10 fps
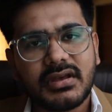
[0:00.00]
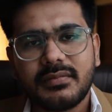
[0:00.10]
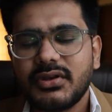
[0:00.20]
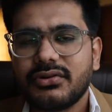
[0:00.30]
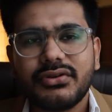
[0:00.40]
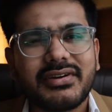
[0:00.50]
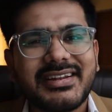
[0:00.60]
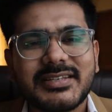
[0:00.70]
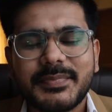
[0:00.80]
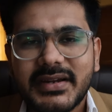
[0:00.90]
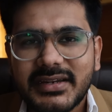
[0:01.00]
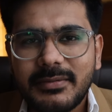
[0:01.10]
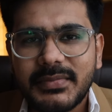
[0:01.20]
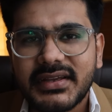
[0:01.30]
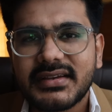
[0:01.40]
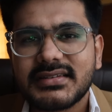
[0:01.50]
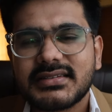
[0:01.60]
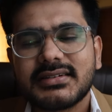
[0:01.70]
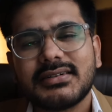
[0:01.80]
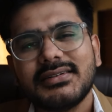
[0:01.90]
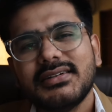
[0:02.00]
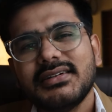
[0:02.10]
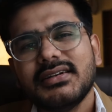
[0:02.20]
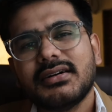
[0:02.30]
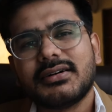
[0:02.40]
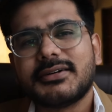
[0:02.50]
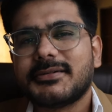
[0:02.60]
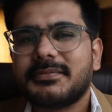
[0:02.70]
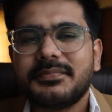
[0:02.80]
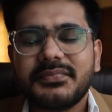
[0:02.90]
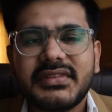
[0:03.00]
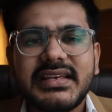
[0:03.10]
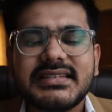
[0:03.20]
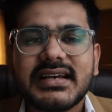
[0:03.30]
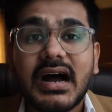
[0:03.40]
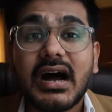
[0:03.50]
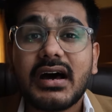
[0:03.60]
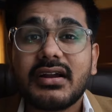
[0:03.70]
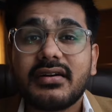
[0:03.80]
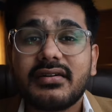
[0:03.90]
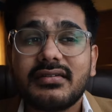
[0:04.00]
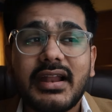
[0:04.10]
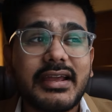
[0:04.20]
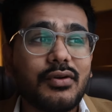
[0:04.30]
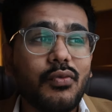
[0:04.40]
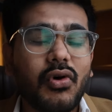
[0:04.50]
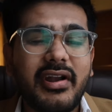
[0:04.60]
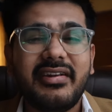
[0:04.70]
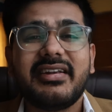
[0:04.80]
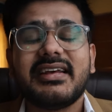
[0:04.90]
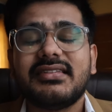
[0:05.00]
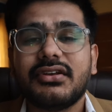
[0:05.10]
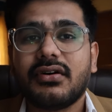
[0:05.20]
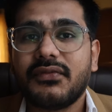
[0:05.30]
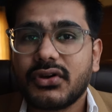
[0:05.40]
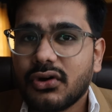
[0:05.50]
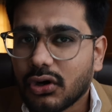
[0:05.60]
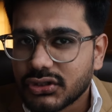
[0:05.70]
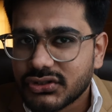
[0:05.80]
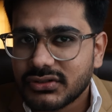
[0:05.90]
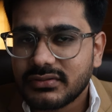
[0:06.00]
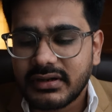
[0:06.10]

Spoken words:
you know, you can expect it because these are like 1/10 of the cost.